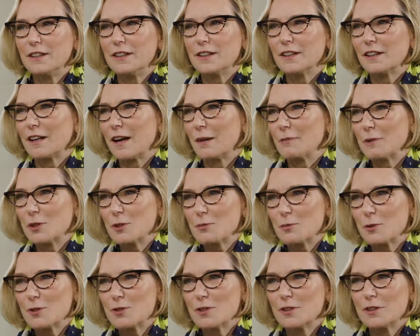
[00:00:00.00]
economics
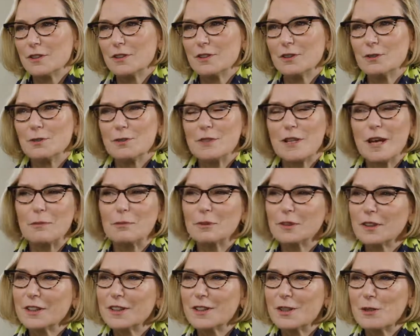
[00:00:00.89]
person who
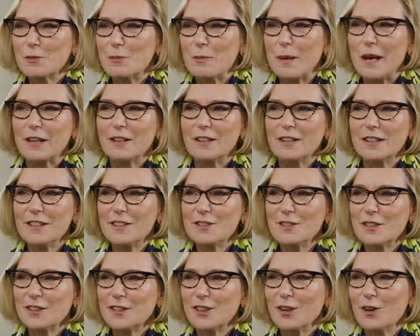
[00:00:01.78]
dabbled in the
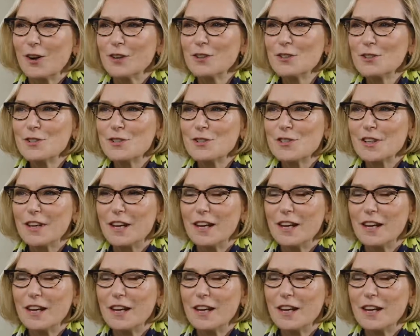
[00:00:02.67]
humanities and the arts,